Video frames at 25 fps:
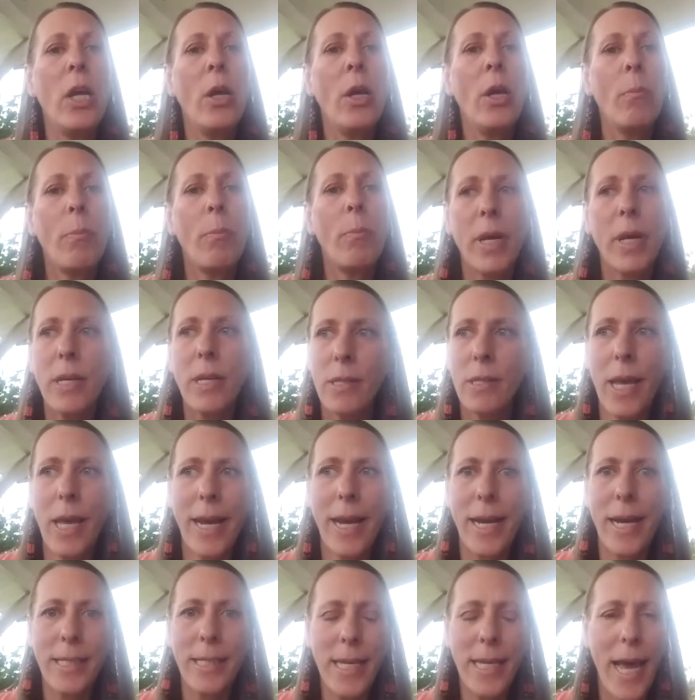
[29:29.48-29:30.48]
because like
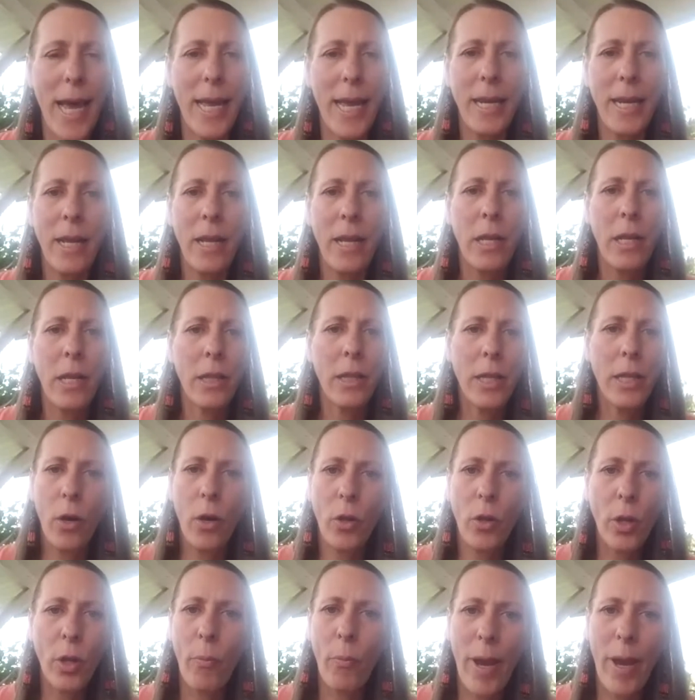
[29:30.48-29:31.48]
I said, the
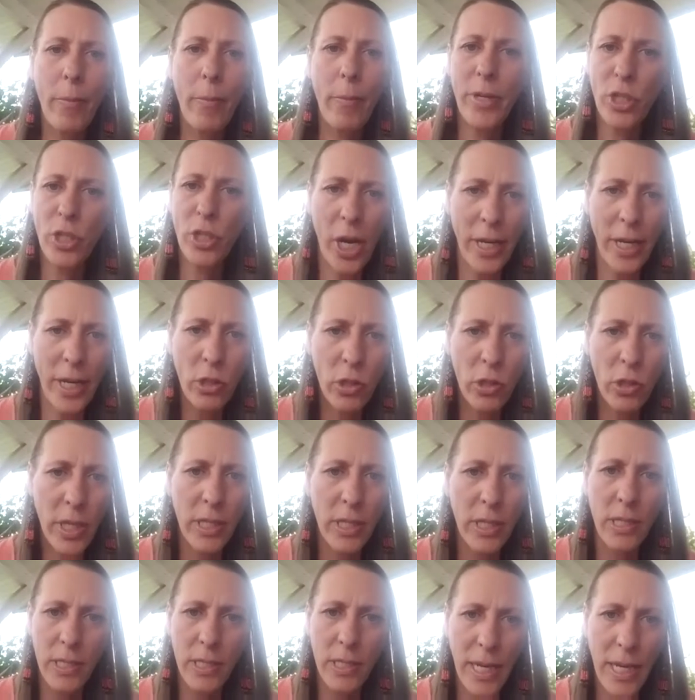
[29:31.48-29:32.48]
only way we change
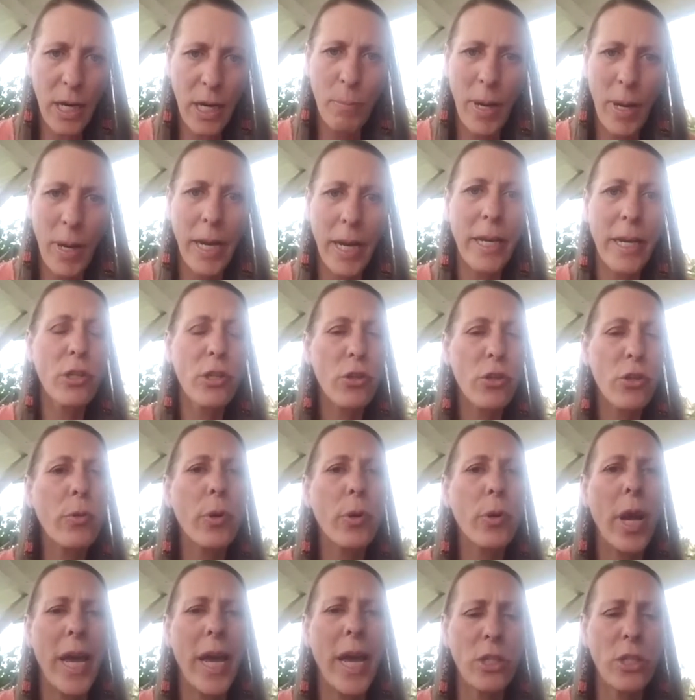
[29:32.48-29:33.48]
this stigma is
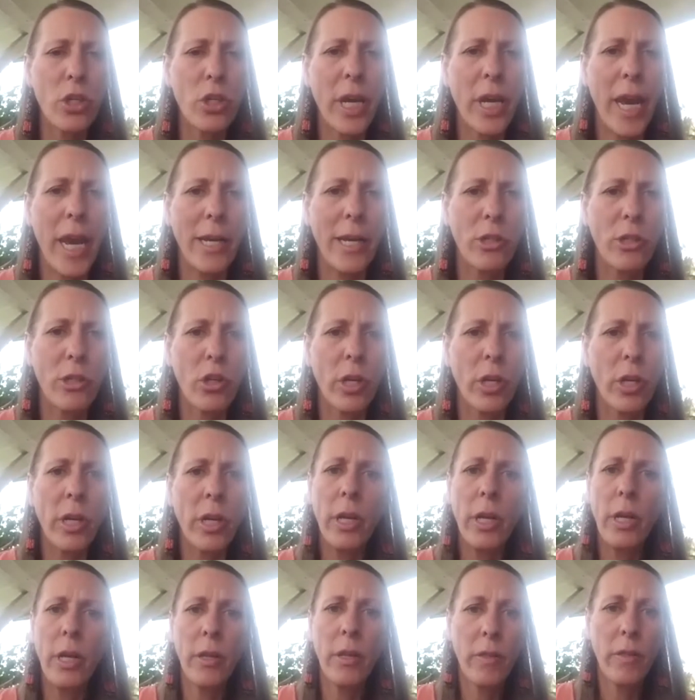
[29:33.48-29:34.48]
through education.
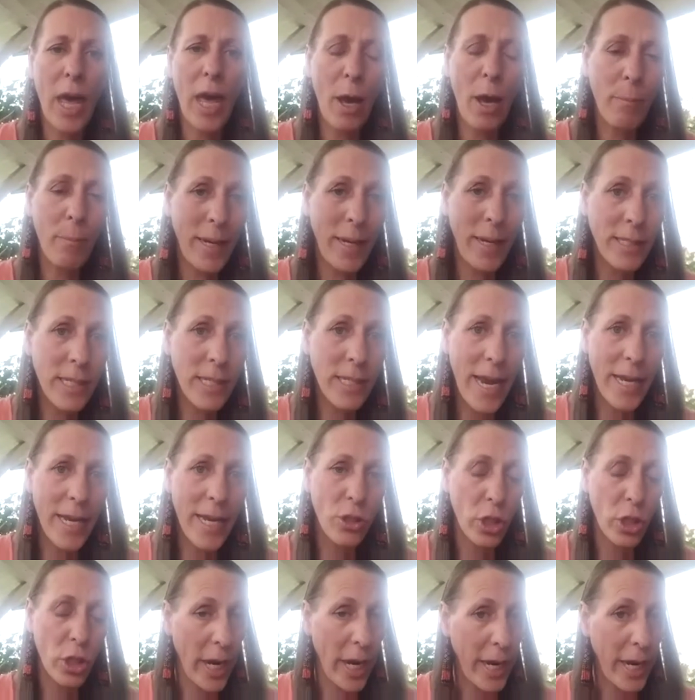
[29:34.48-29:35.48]
That means
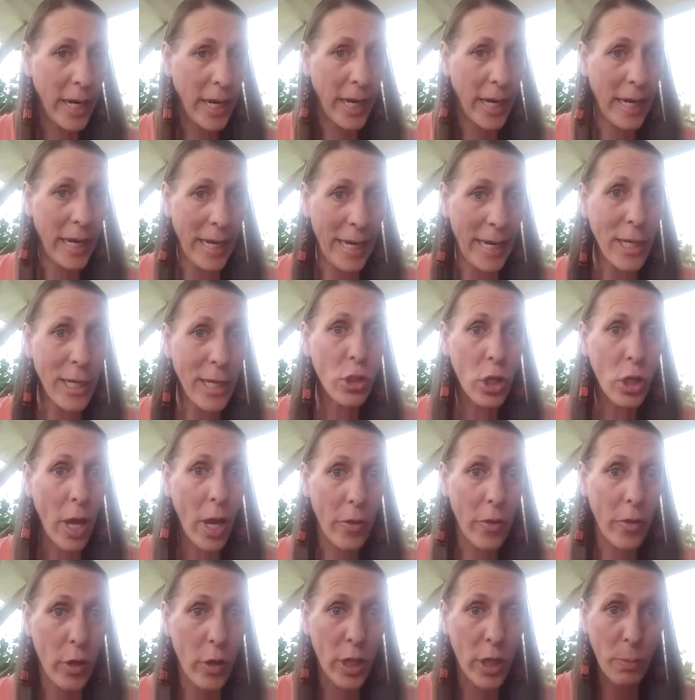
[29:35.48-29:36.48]
educating each
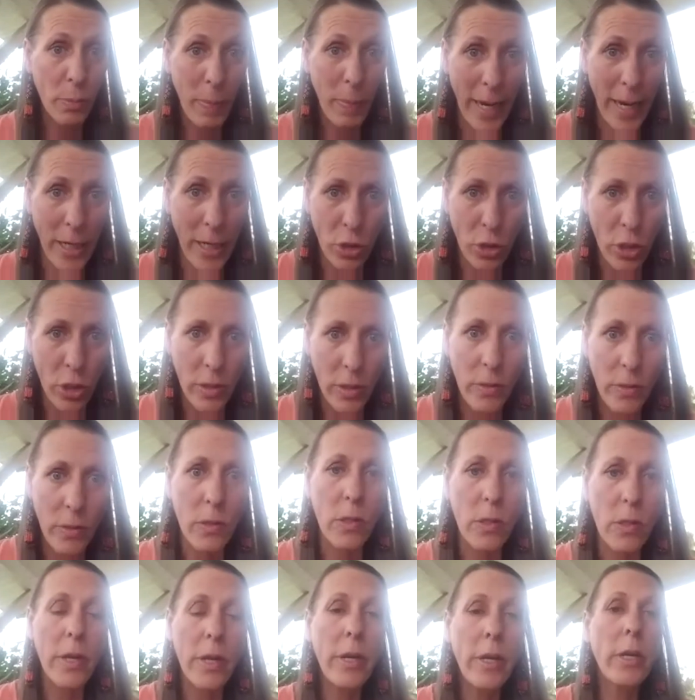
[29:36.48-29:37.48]
other as
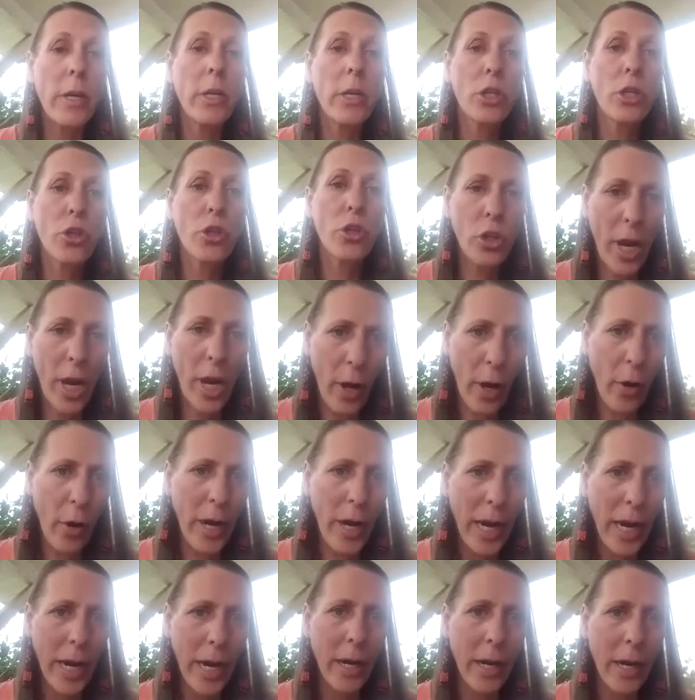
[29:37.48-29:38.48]
patients,
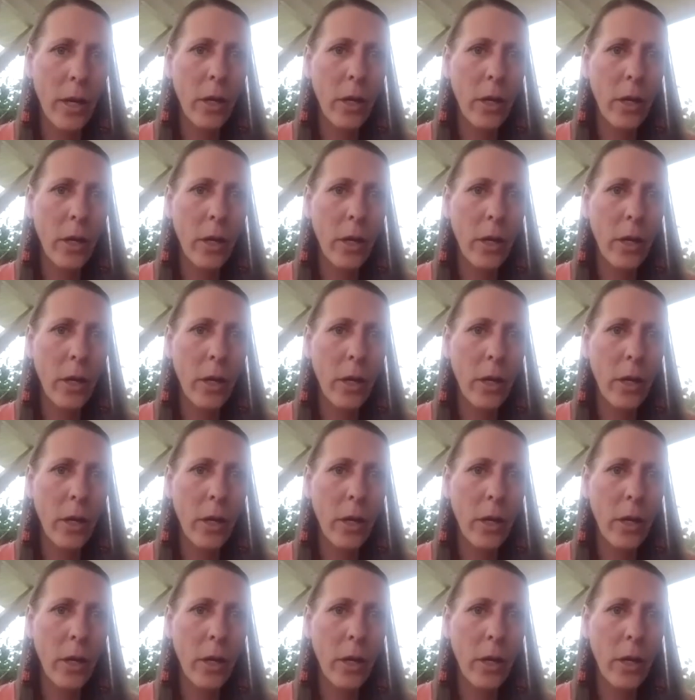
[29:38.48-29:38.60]
share